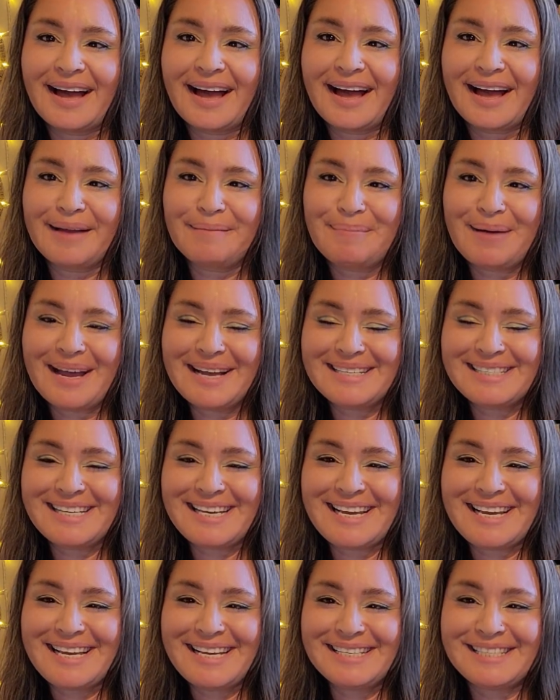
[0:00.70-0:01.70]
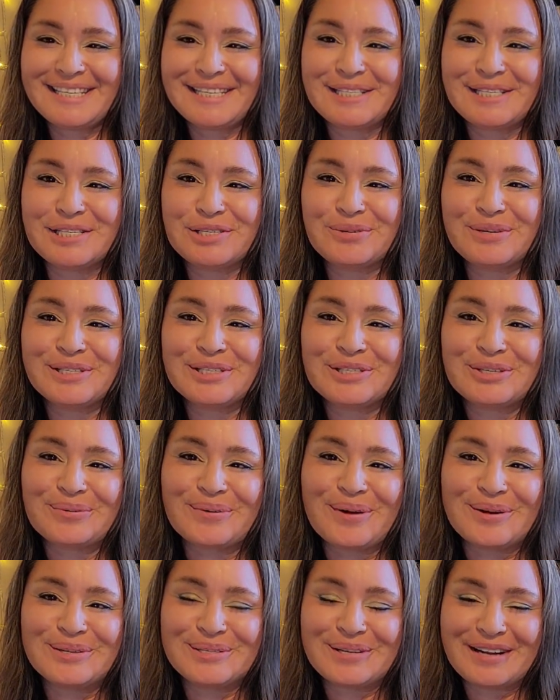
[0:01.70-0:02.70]
Hi Pisces, this is Crystal
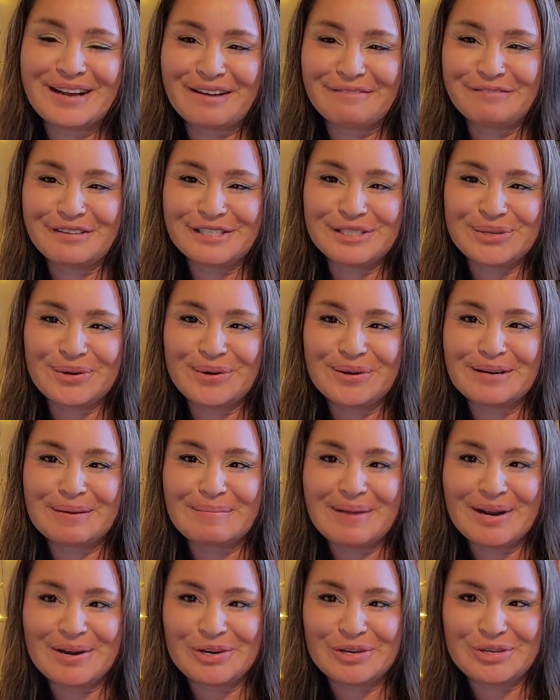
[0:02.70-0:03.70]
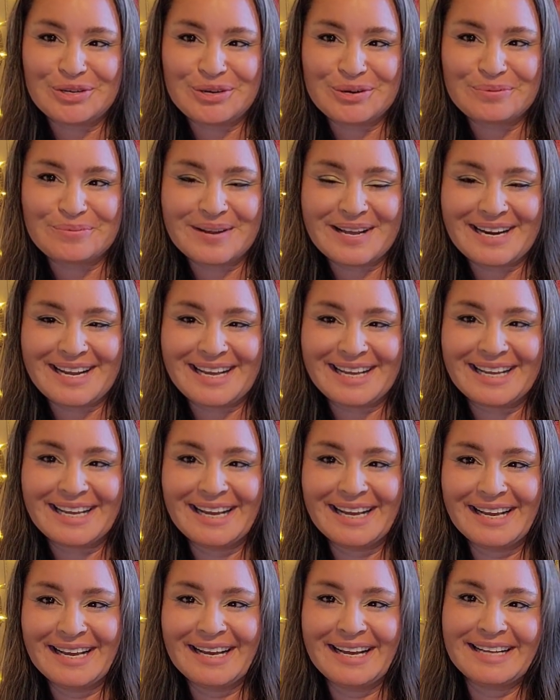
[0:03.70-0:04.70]
Rose at Comfy Soul and I'm here to do your reading.
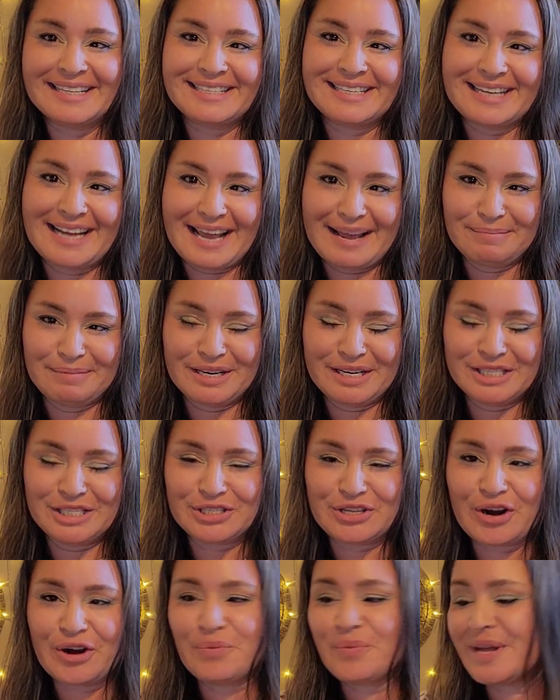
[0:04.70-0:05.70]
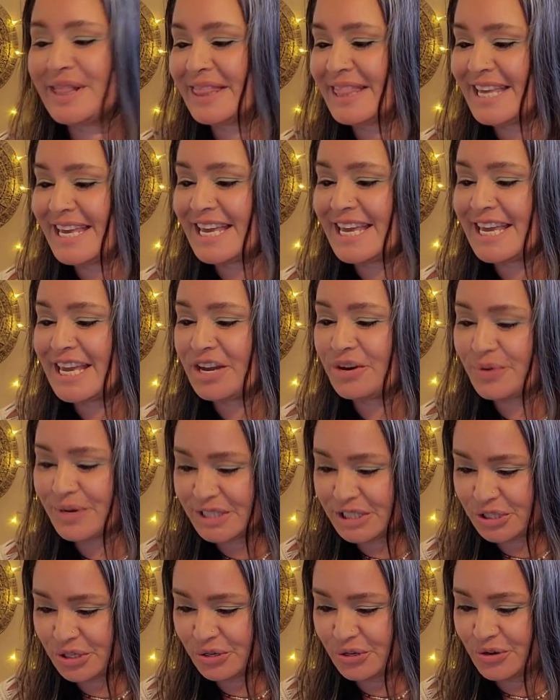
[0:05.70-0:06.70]
Today I'm going to start with the
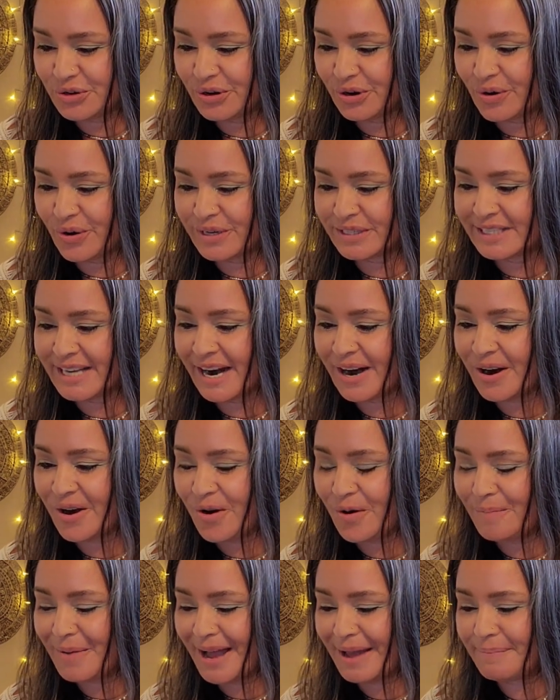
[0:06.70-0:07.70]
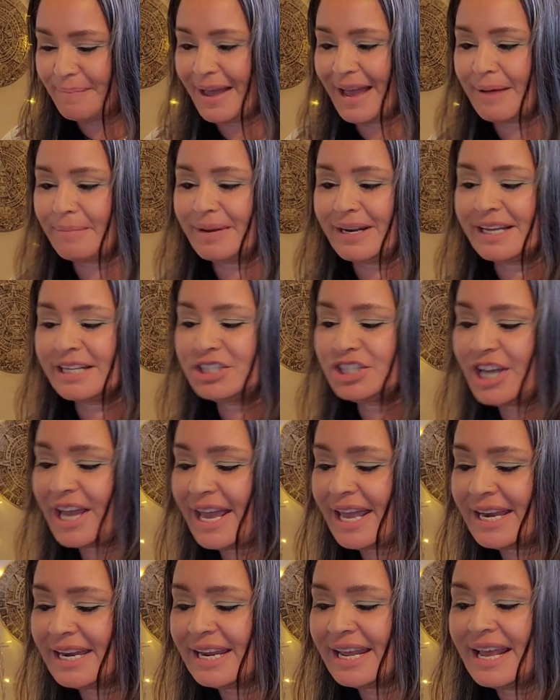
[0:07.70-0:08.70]
Crystal Unicorn Tarot by Pamela
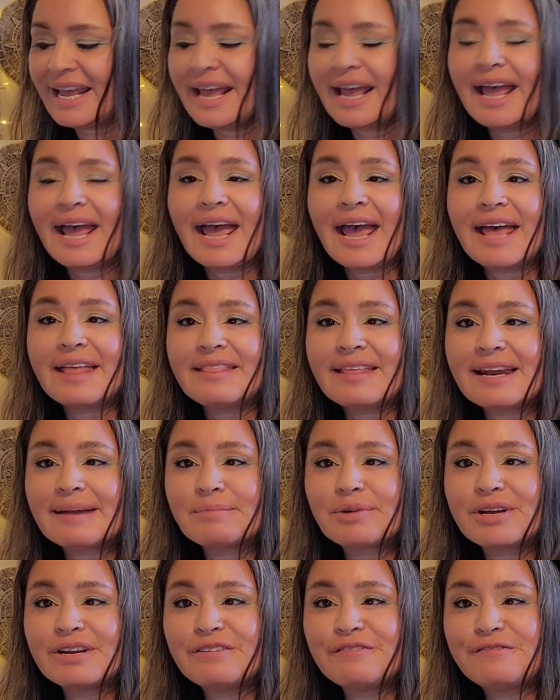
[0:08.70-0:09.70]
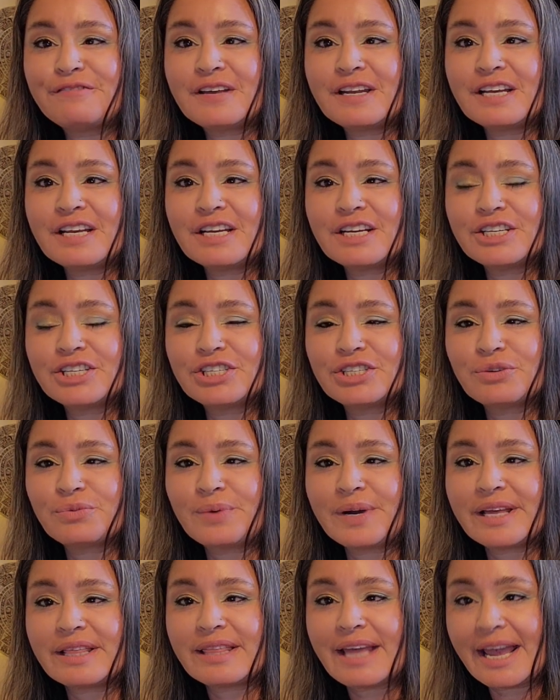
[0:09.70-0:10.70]
Chen and then I'm going to finish
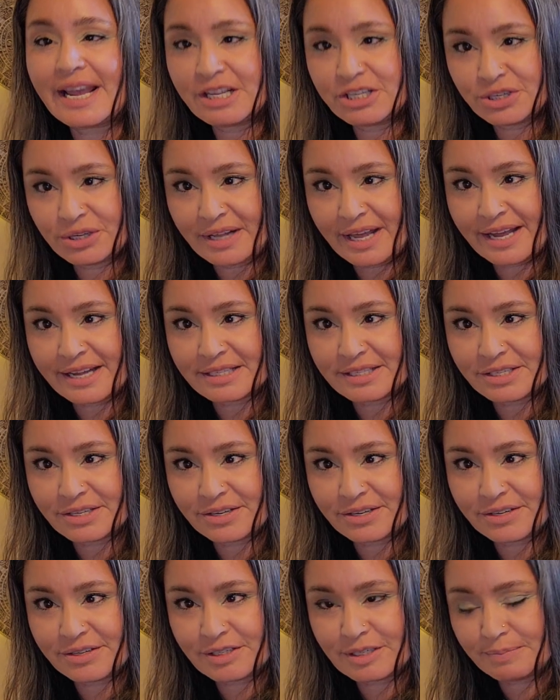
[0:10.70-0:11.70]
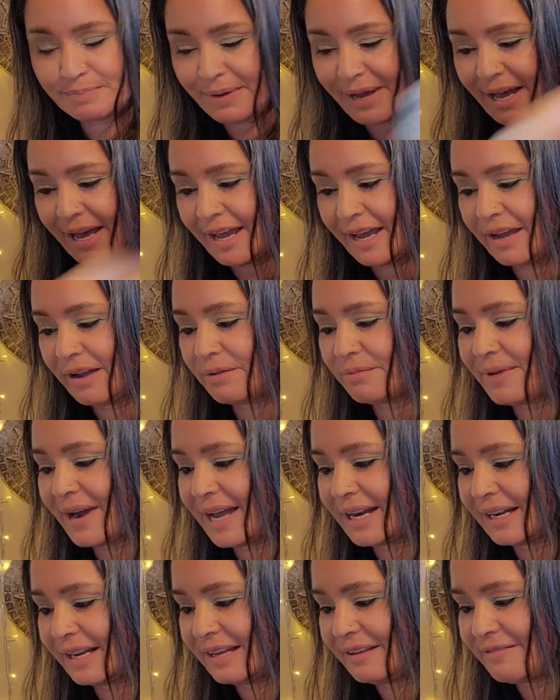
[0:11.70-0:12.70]
with Angel Answers by
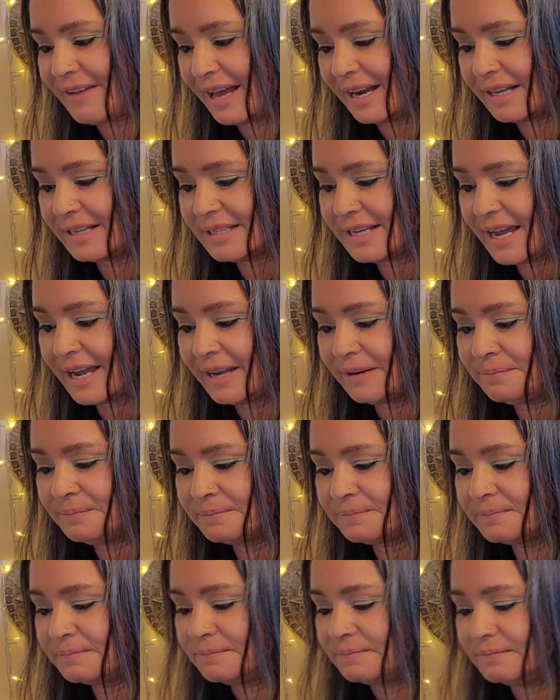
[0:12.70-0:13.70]
Radleigh Valentine.